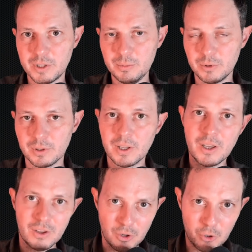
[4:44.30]
people
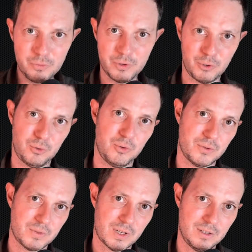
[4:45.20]
over the course
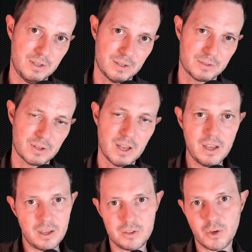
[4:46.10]
of 10 years
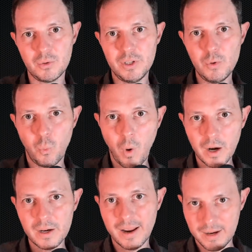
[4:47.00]
is only
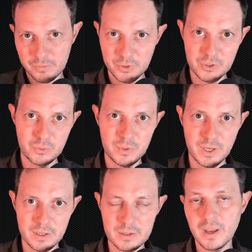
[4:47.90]
1 every 2
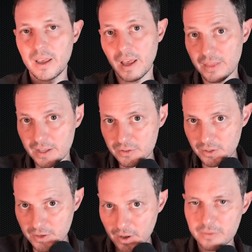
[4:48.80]
years, and that's
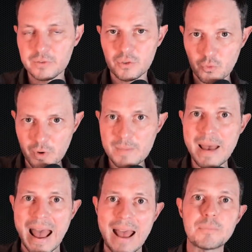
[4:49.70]
enough to reap
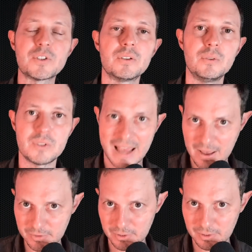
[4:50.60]
absolute
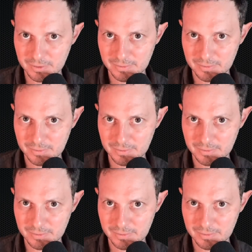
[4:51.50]
havoc.